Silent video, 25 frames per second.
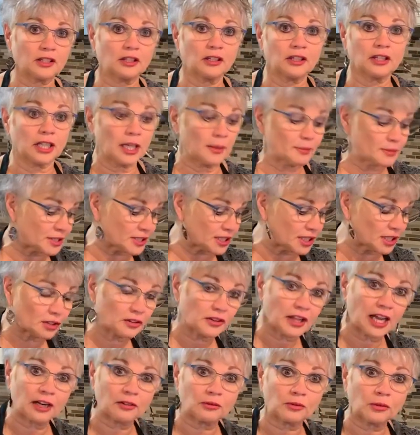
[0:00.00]
it all up, sear
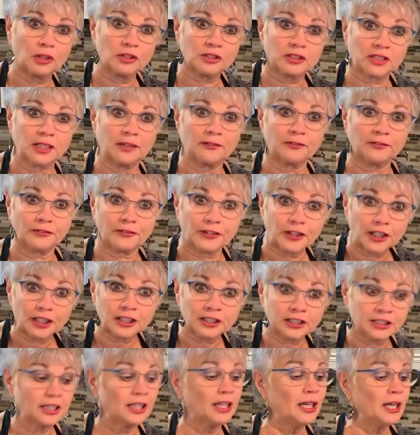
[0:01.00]
that roast up
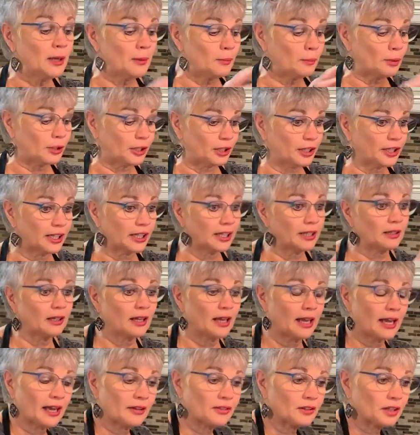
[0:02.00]
first, put it in,
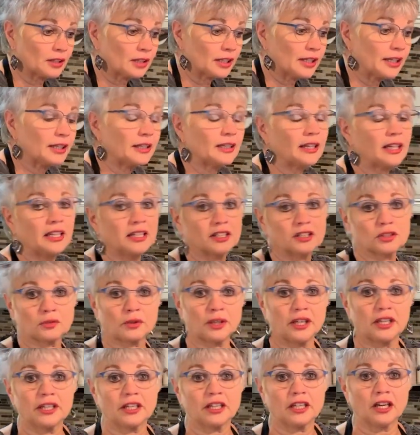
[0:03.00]
add the lid, and it's
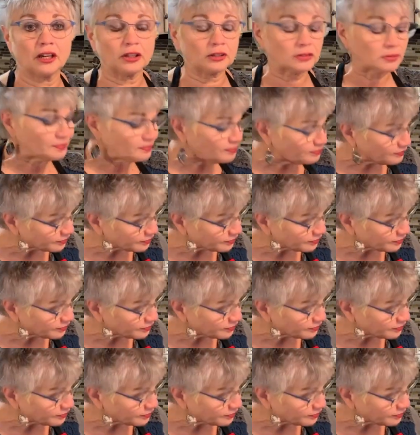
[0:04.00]
ready to go.